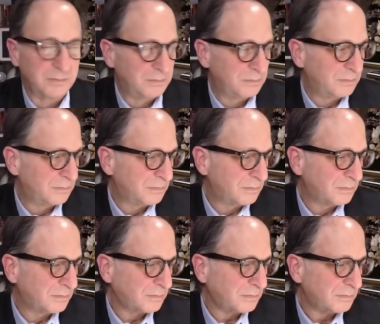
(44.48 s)

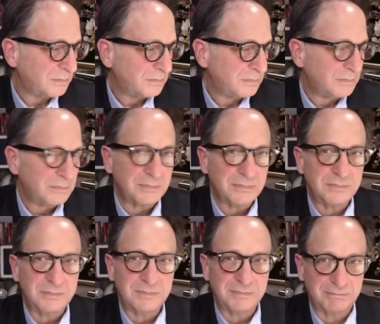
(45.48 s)

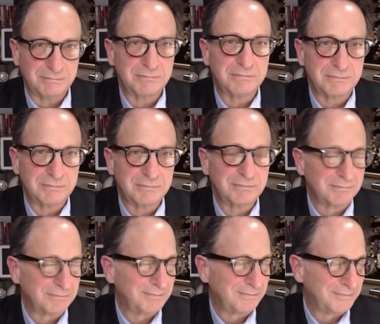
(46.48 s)

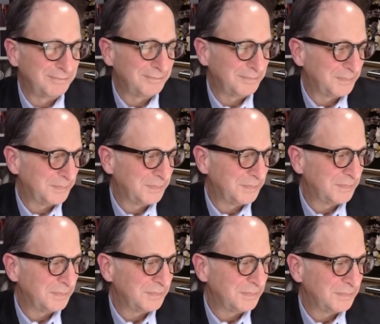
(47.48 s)

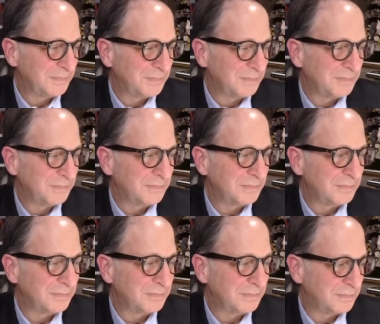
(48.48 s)

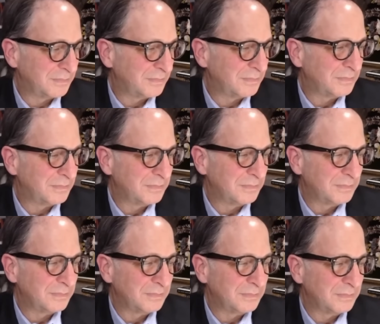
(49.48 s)

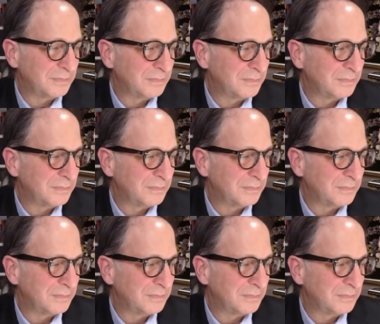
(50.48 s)
The person shown says nothing.